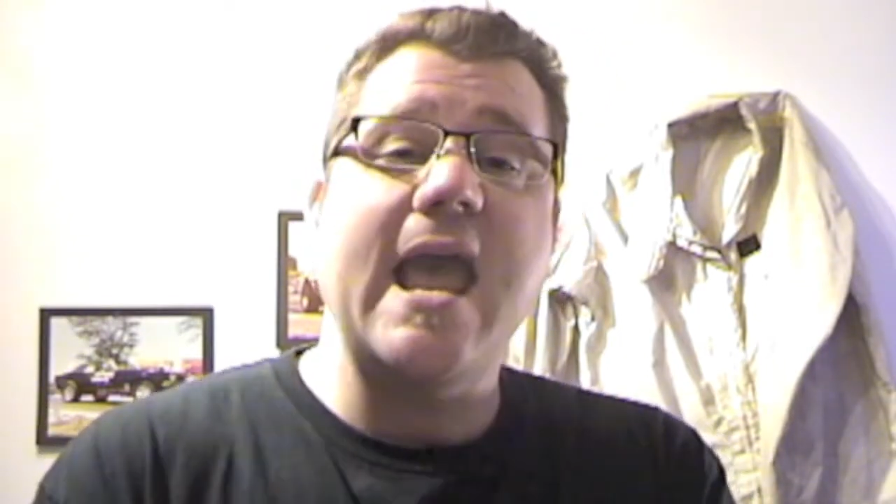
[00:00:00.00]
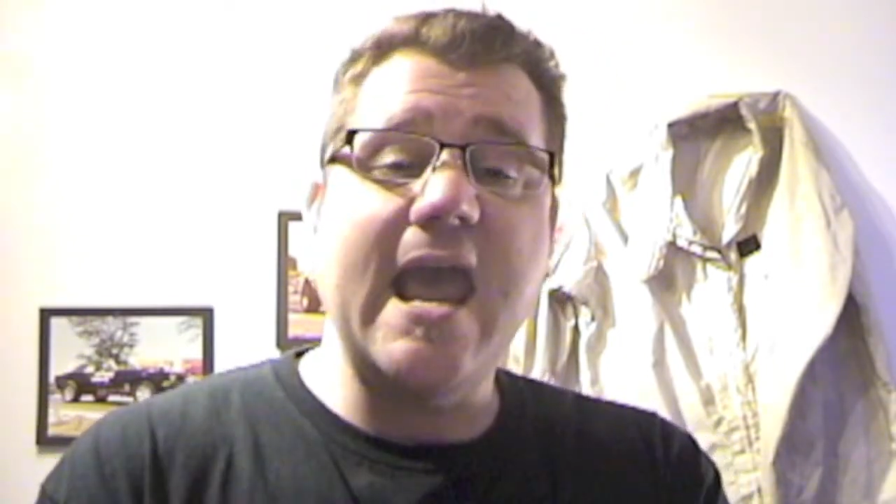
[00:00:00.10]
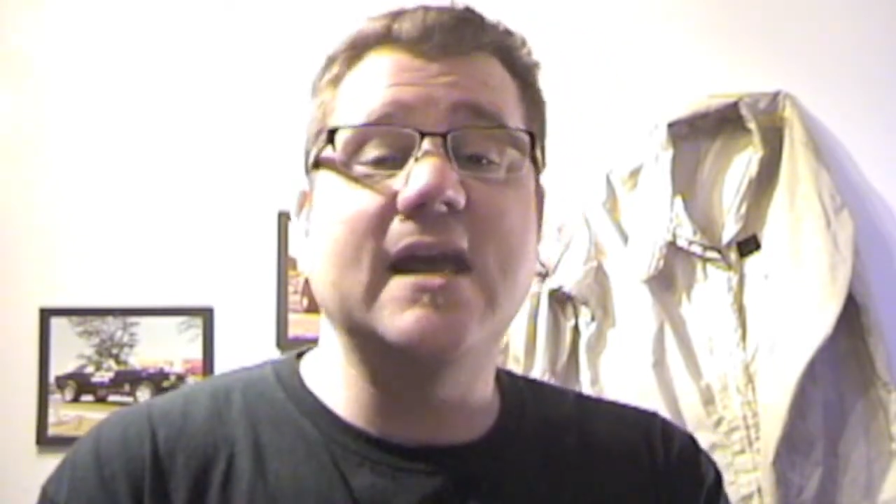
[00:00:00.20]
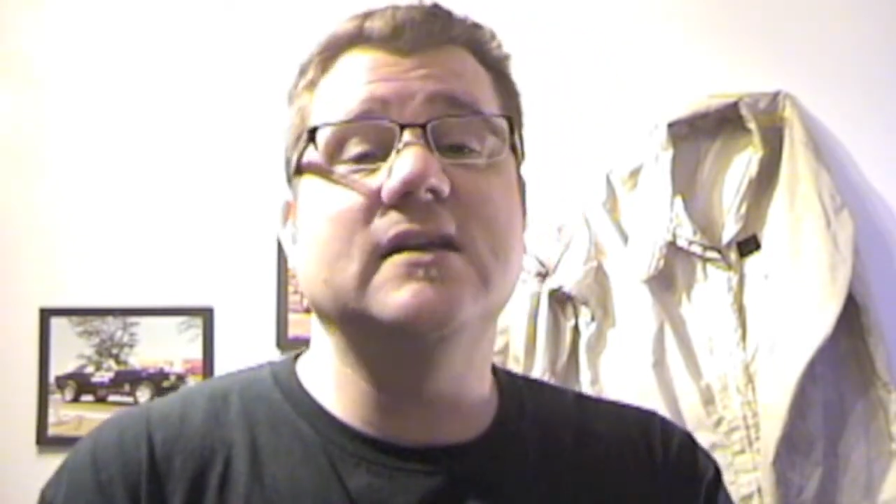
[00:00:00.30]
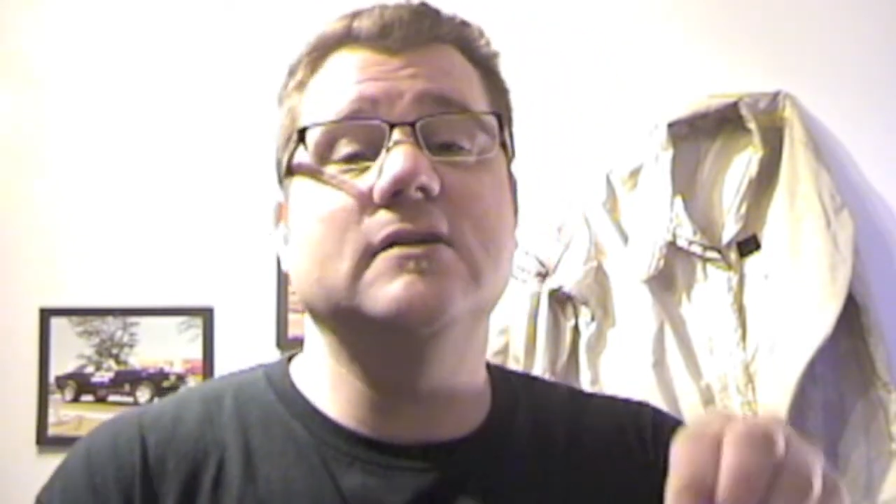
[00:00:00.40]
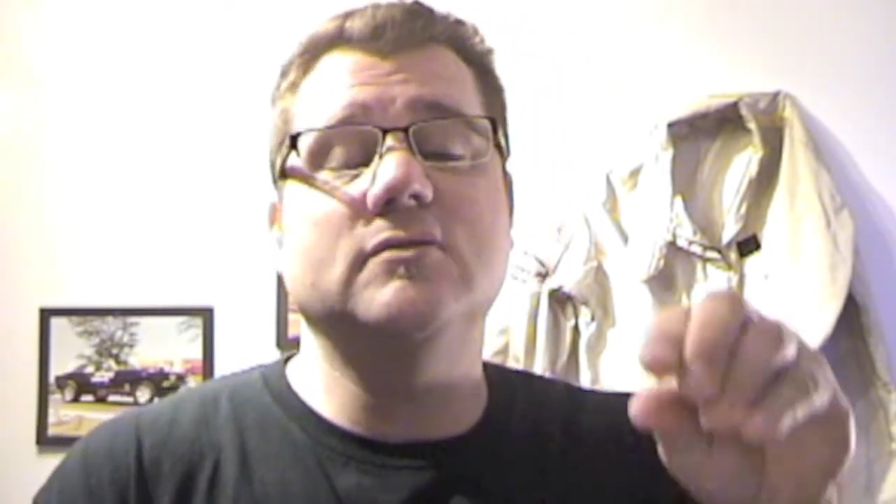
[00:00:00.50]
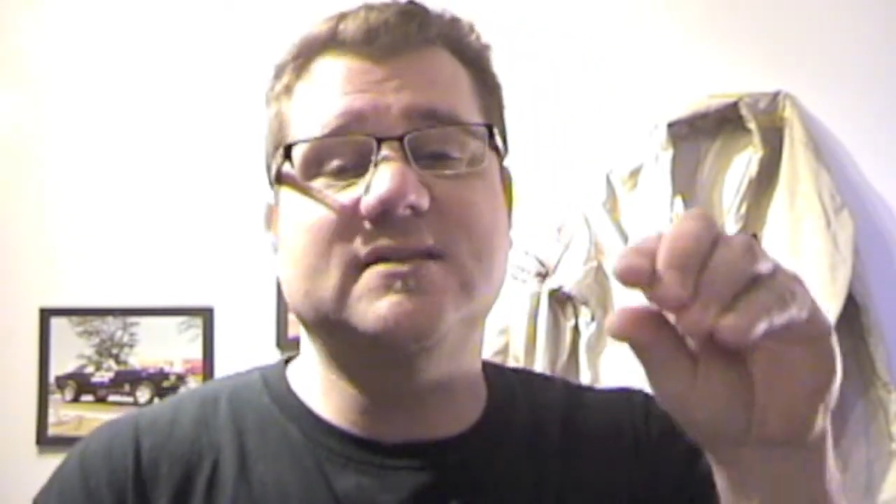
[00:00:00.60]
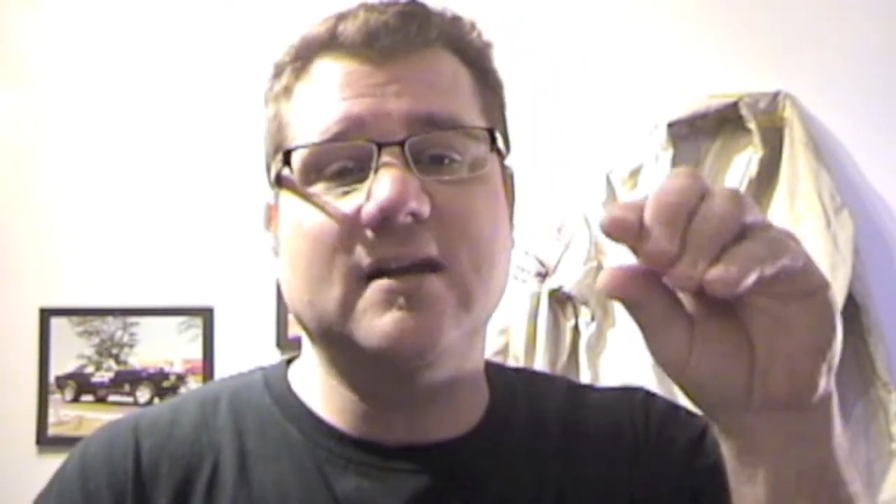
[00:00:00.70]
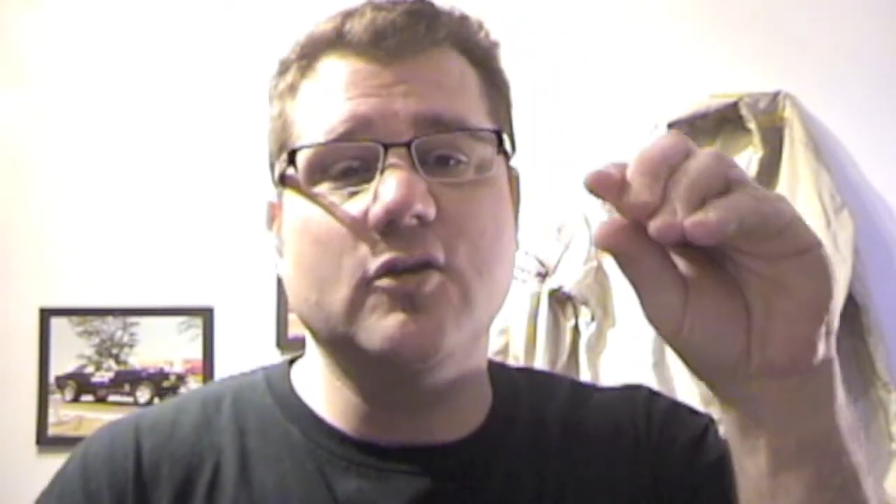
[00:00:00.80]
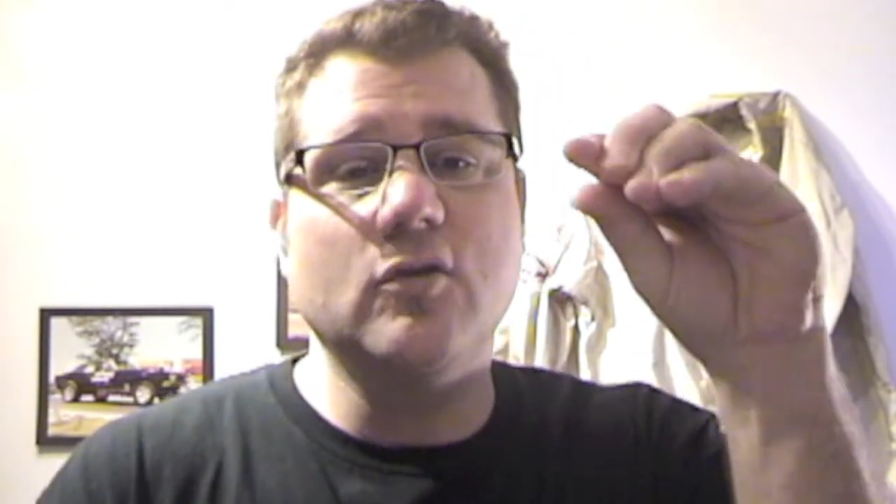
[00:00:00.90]
and it will
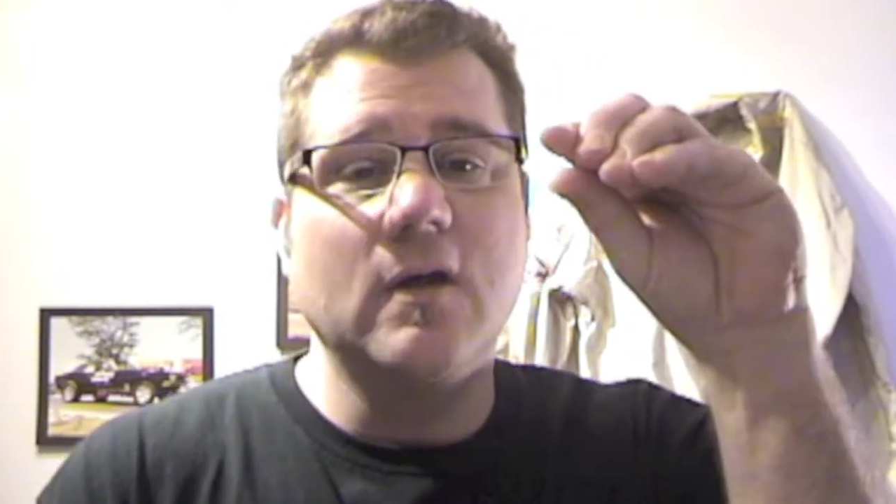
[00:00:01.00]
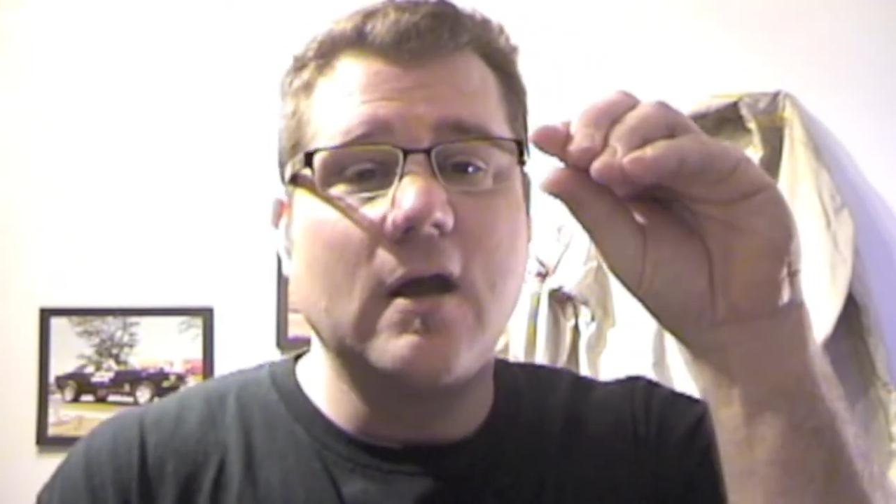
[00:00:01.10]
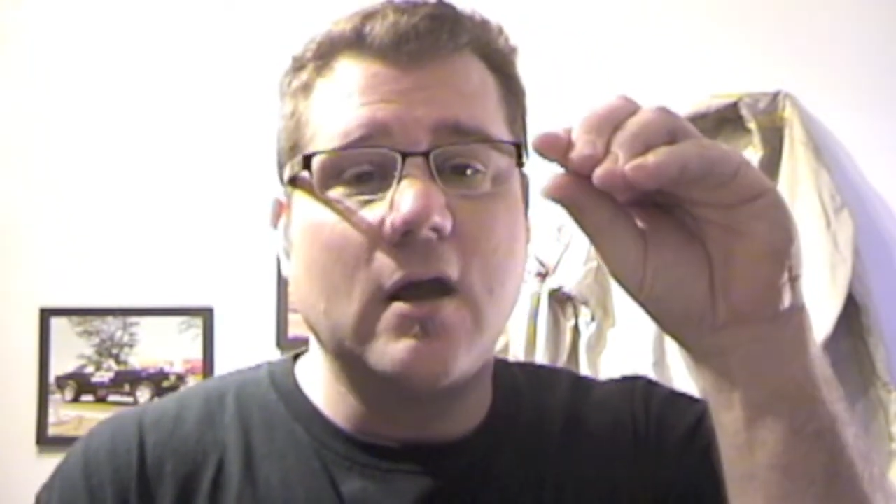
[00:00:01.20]
tell you